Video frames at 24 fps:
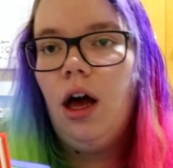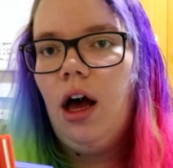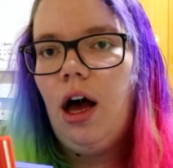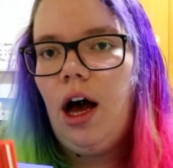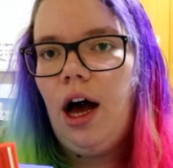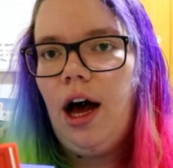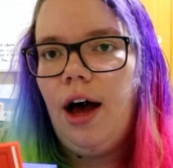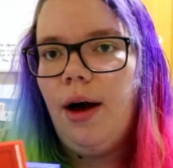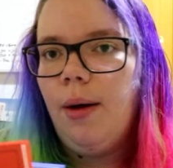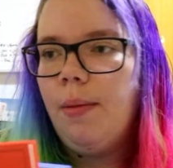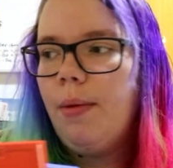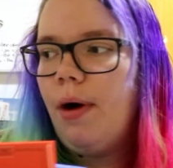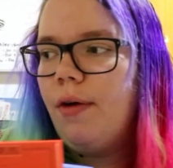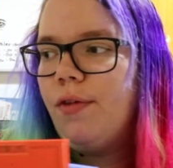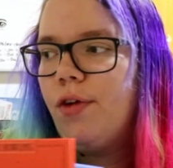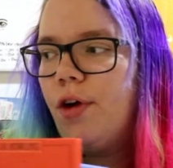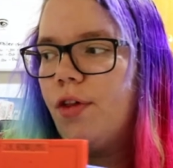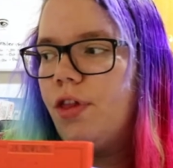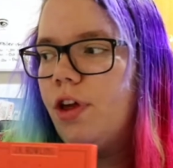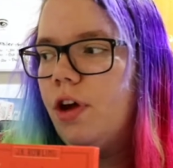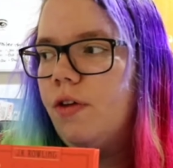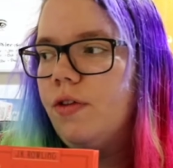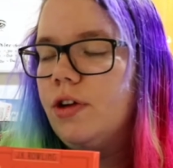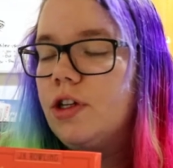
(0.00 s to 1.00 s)
I've
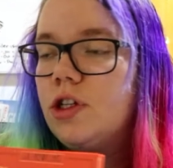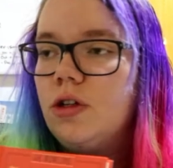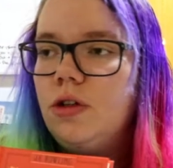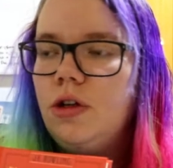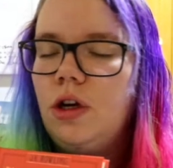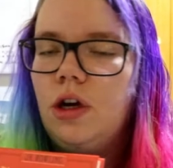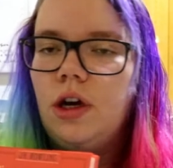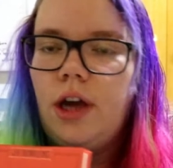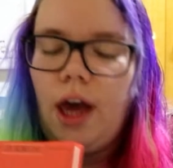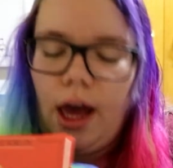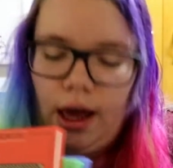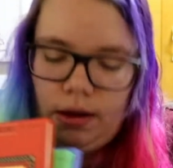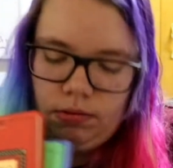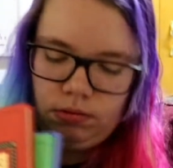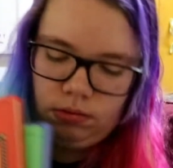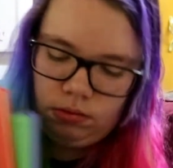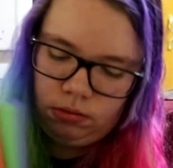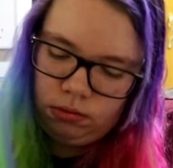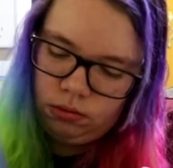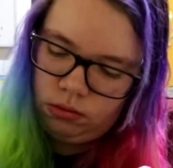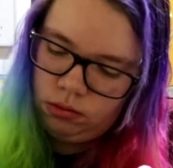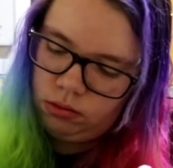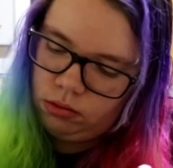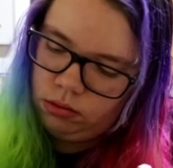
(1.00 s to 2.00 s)
got the original UK.
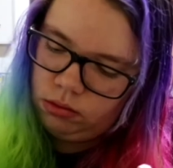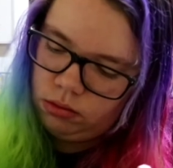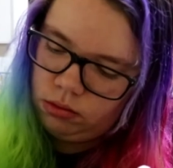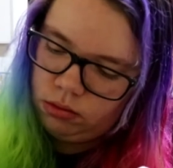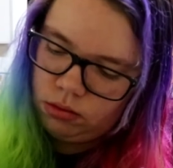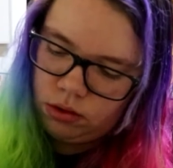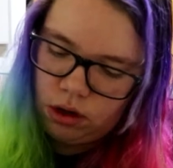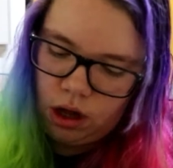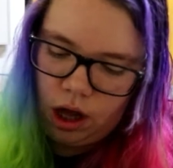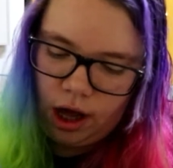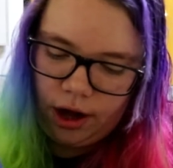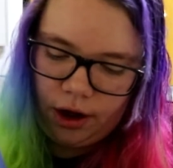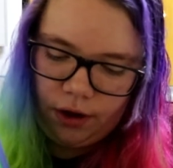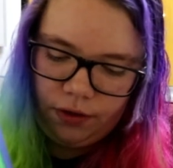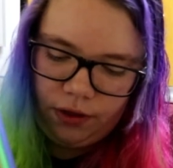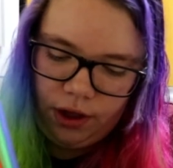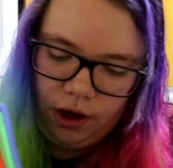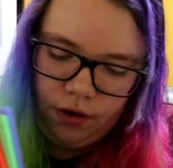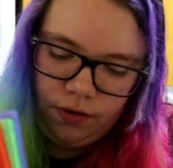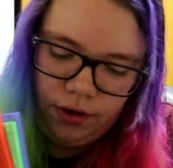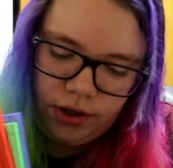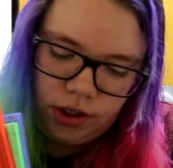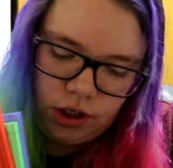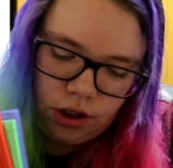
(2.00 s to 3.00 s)
I got the
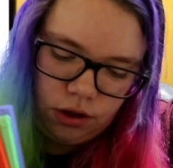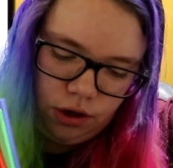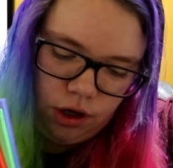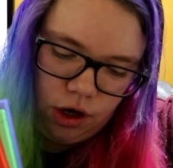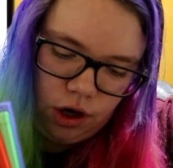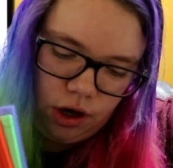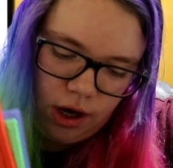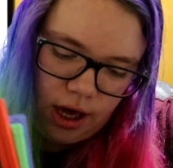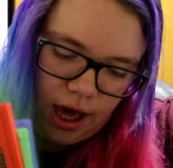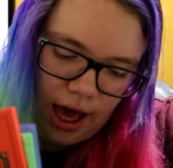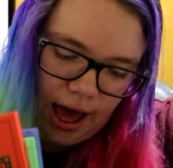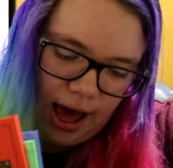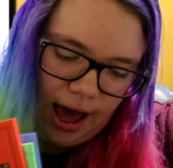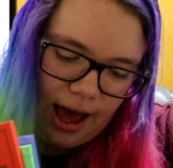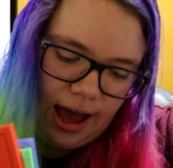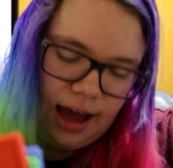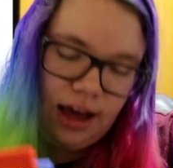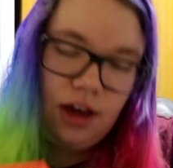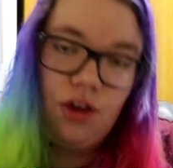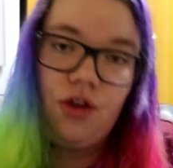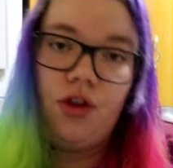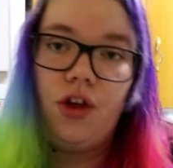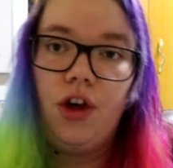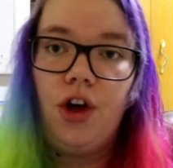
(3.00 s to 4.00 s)
original
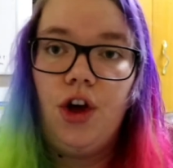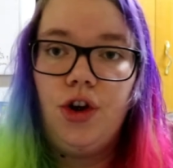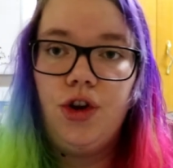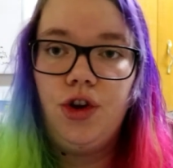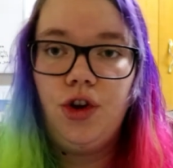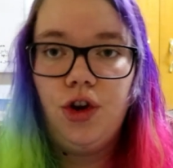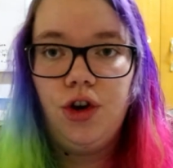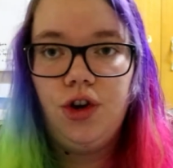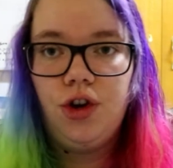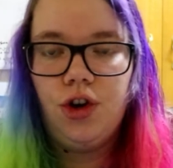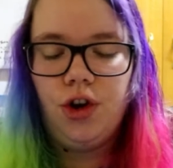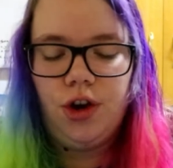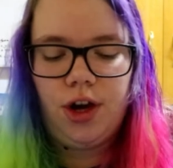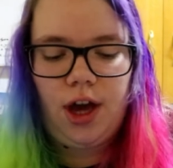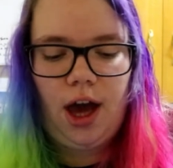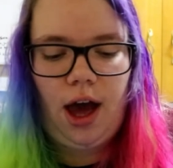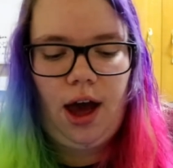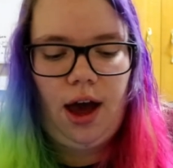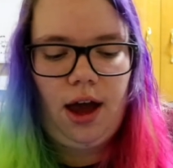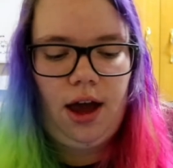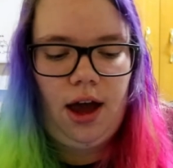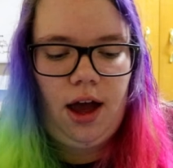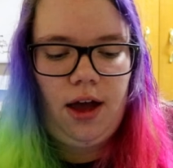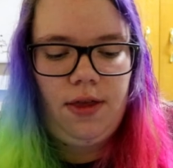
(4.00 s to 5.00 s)
UK, the new UK,
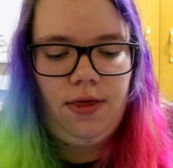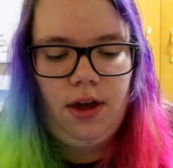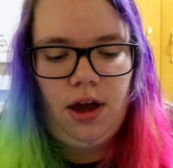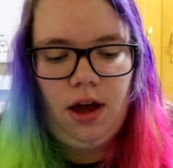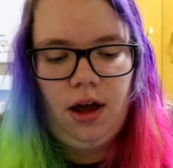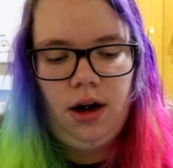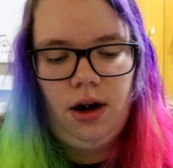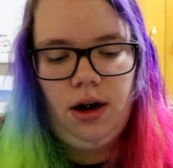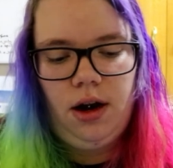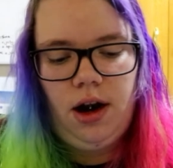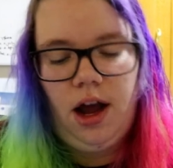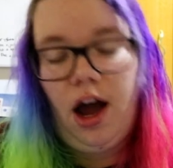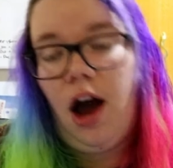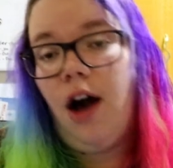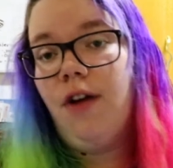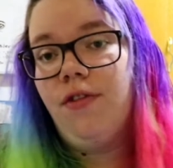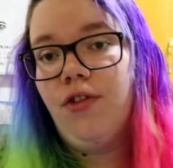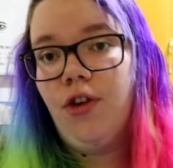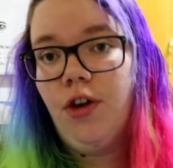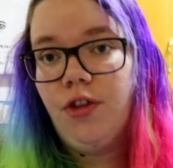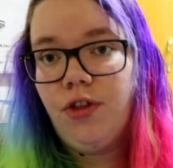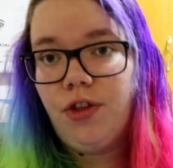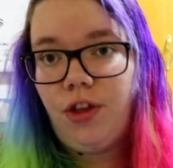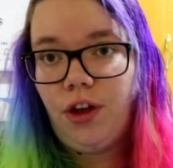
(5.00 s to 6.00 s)
and then now I've
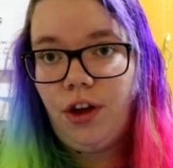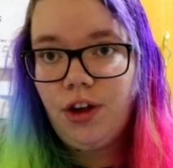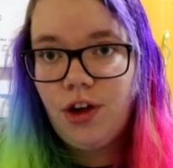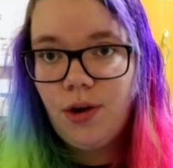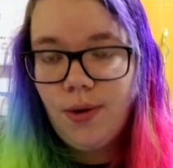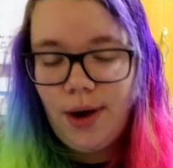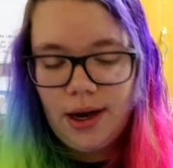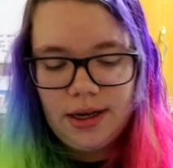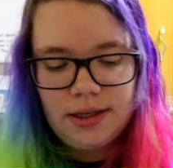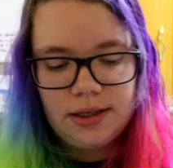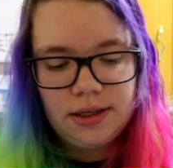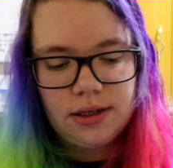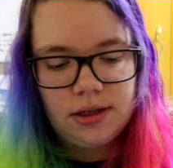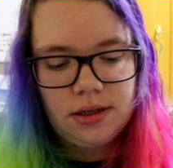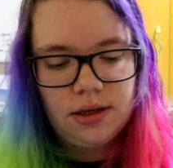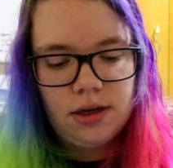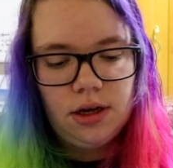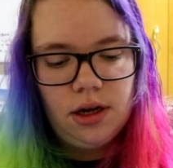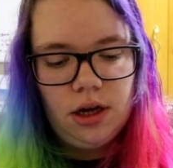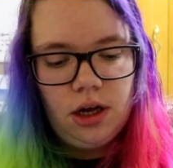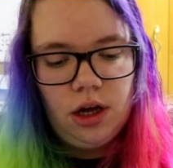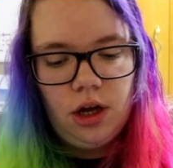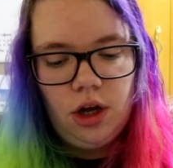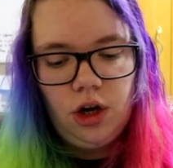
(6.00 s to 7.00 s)
got the US.
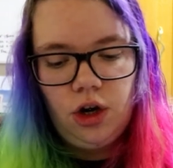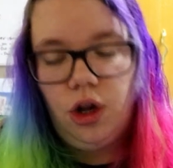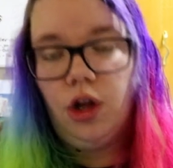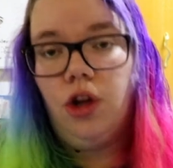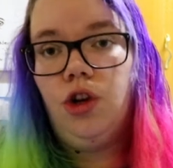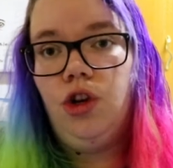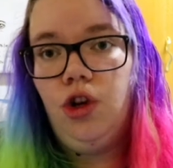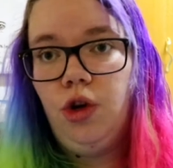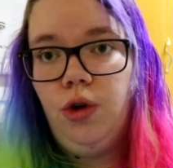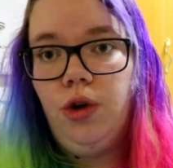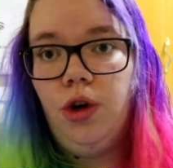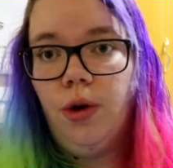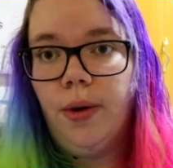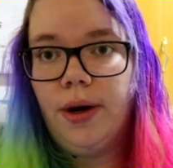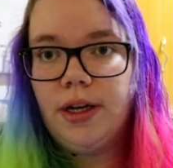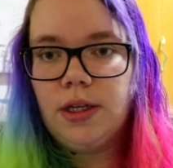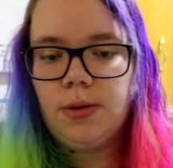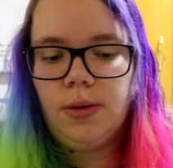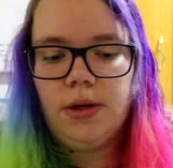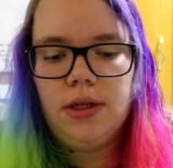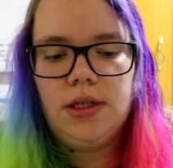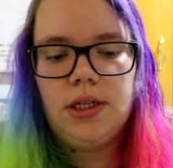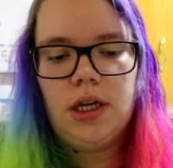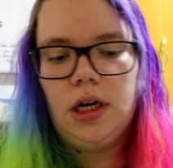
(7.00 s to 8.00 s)
The new US
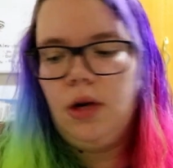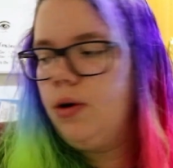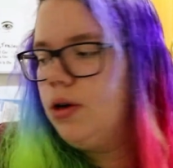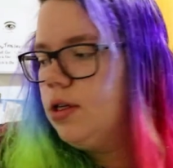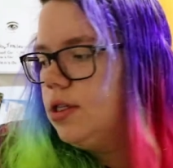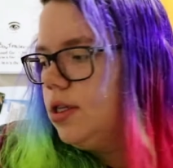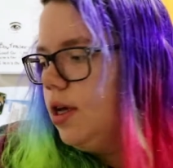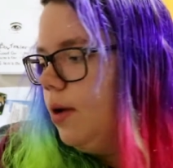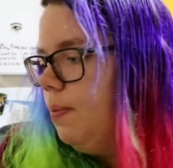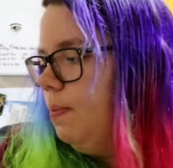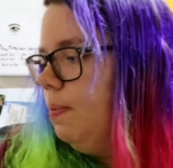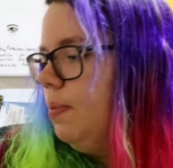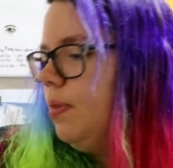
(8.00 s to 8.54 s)
ones anyways.